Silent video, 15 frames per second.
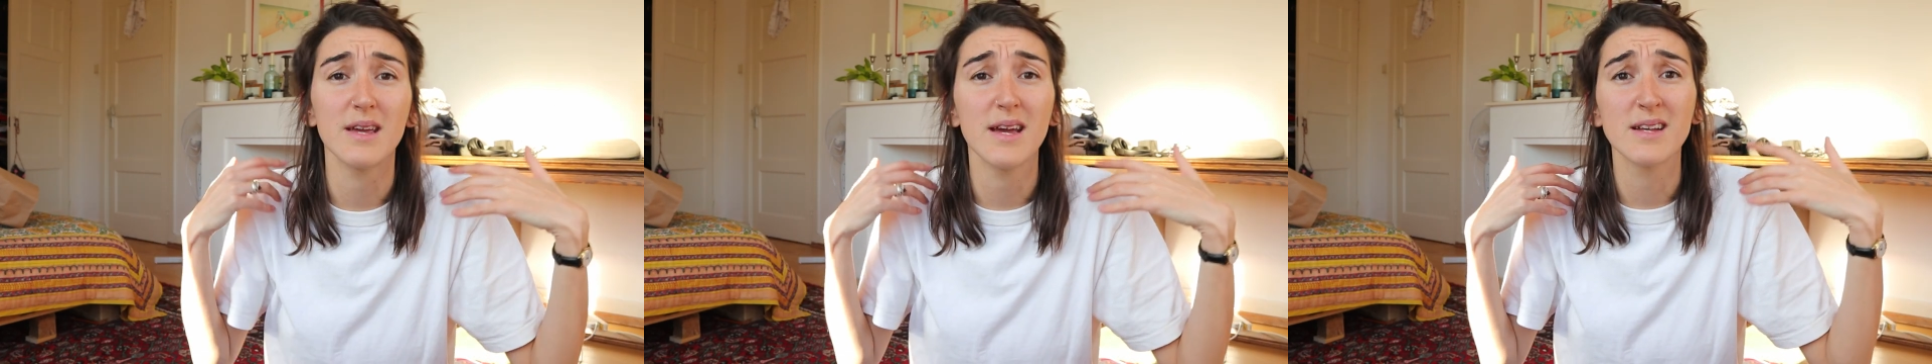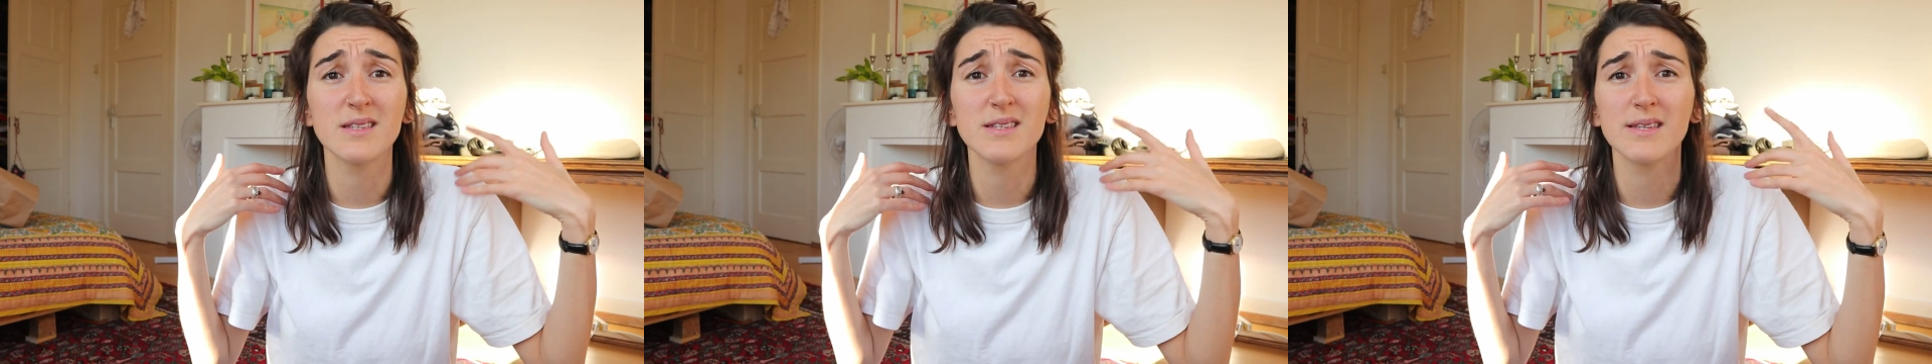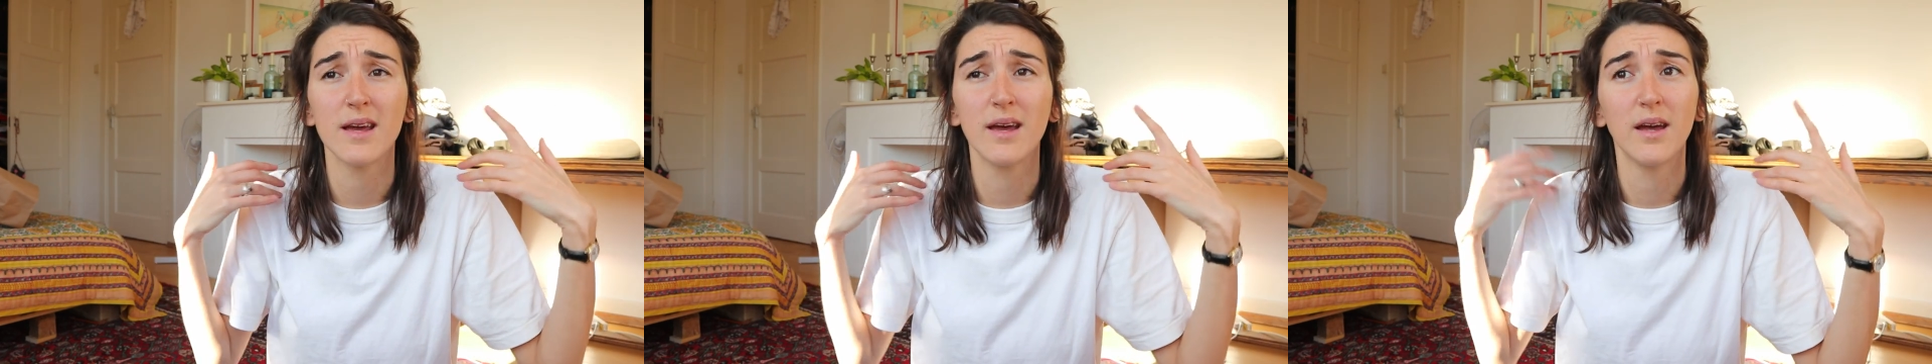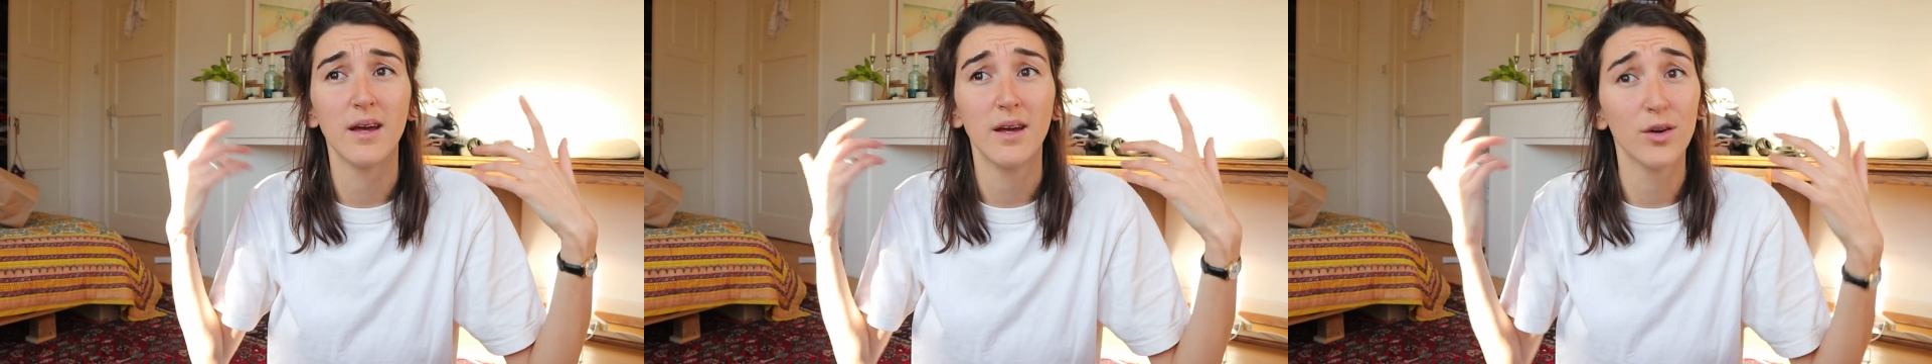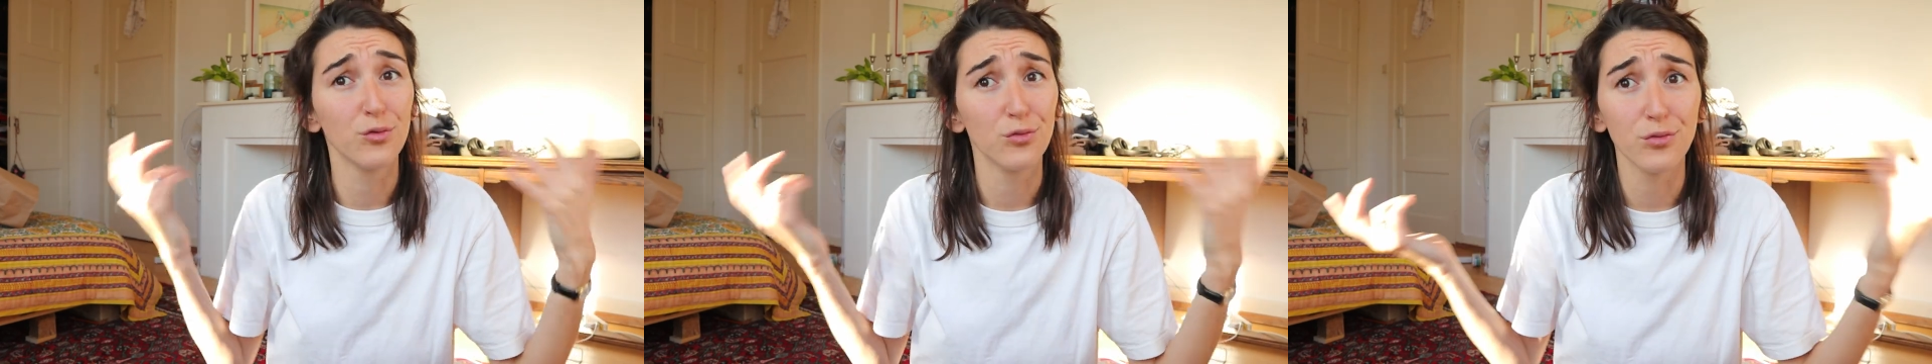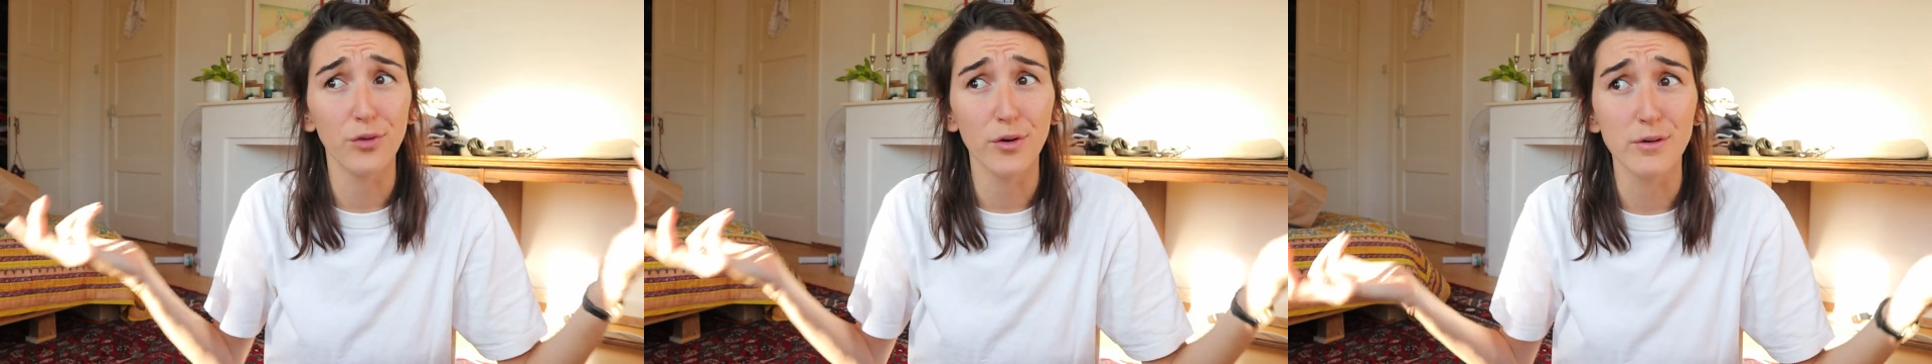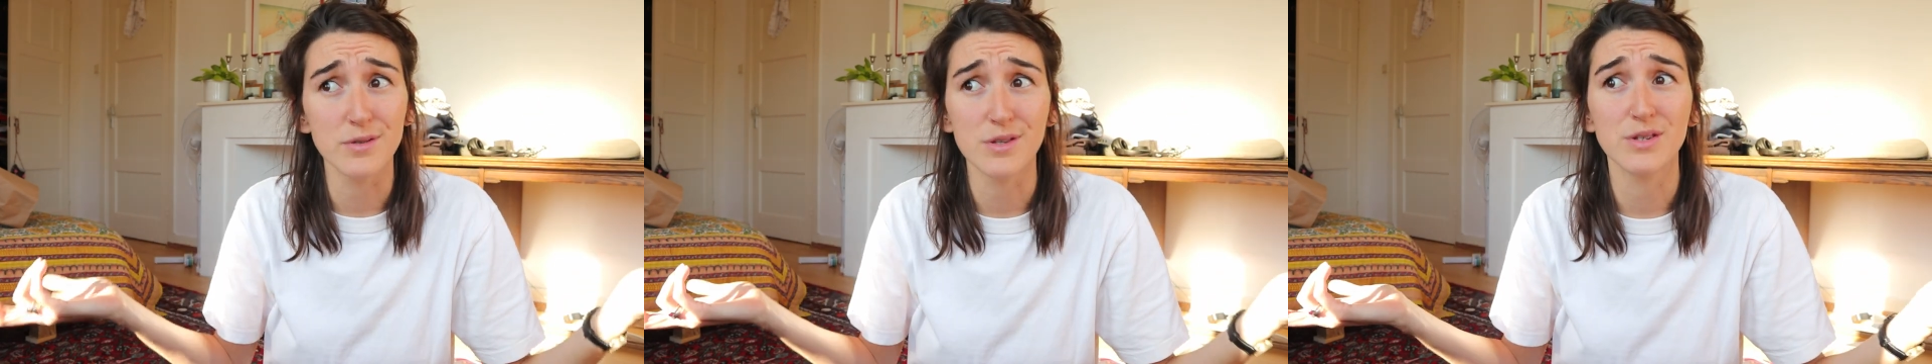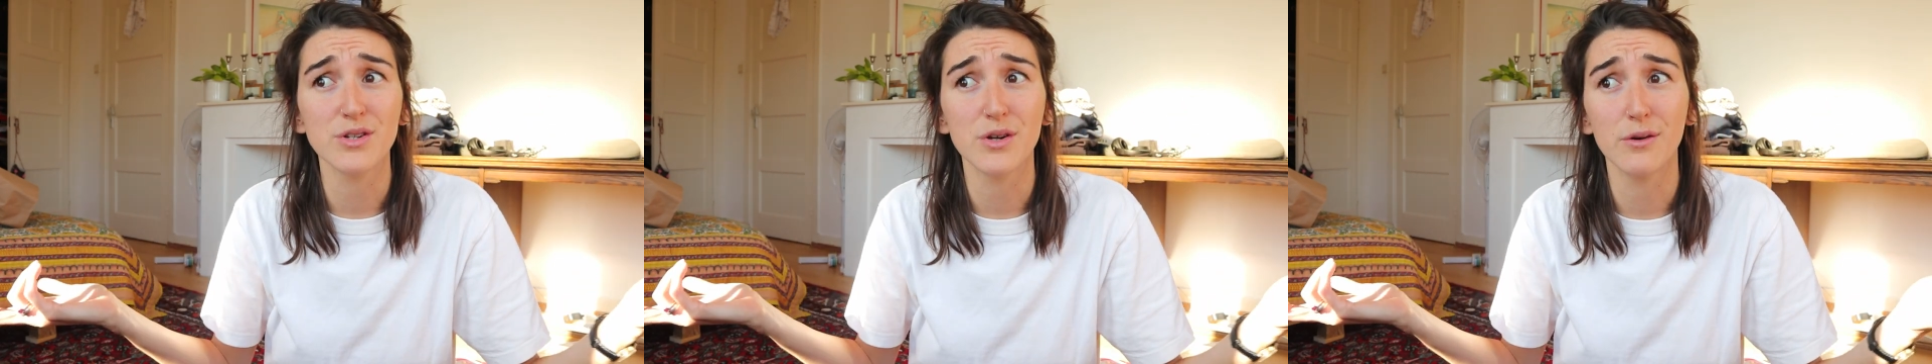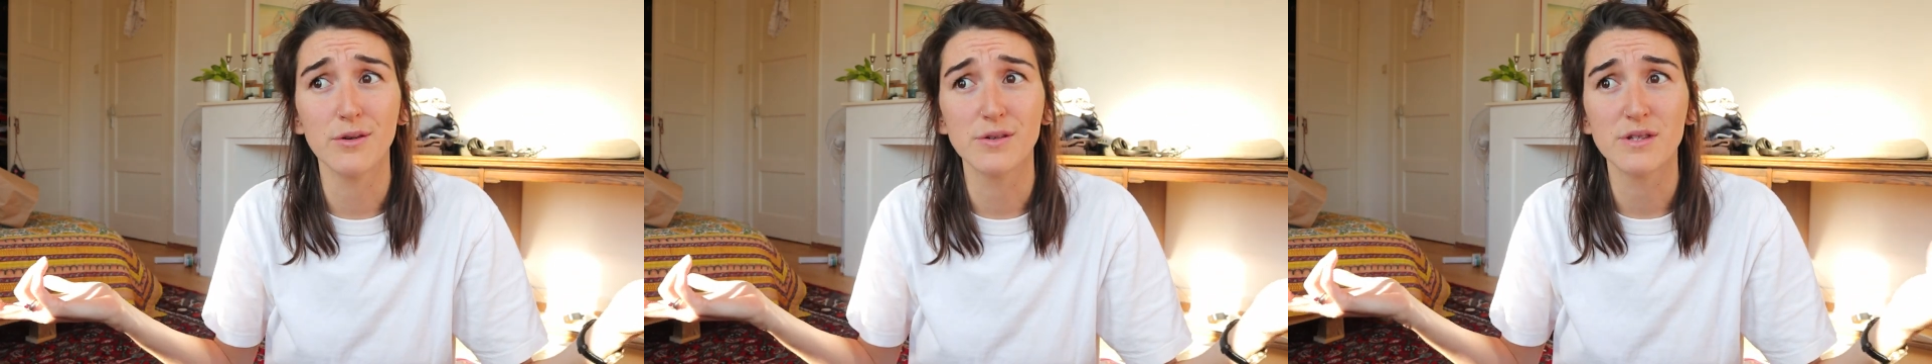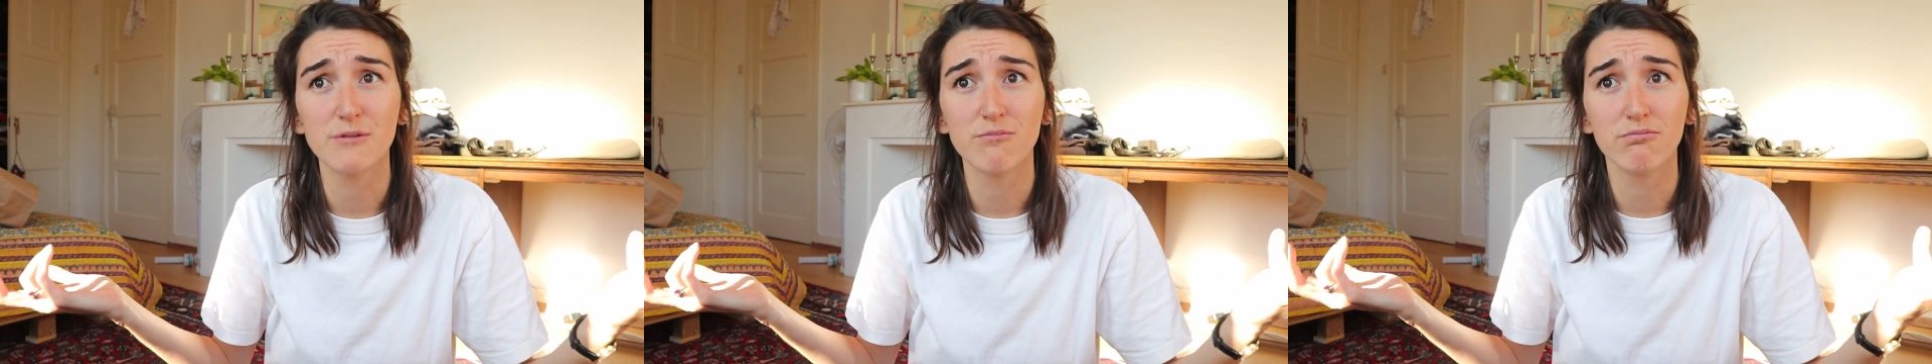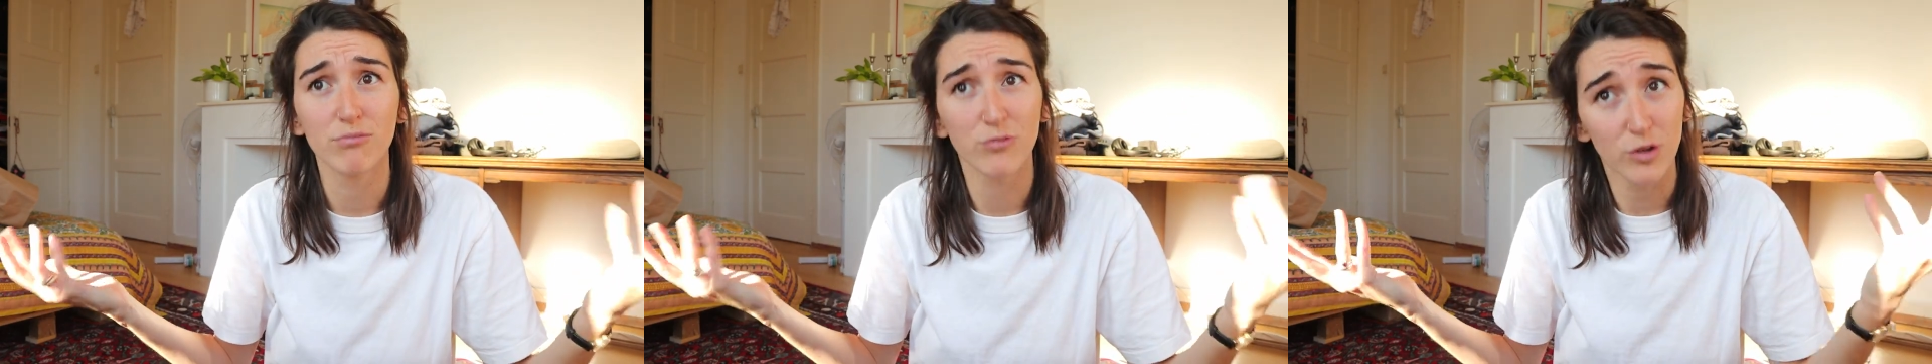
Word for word: Yes, frogs and toads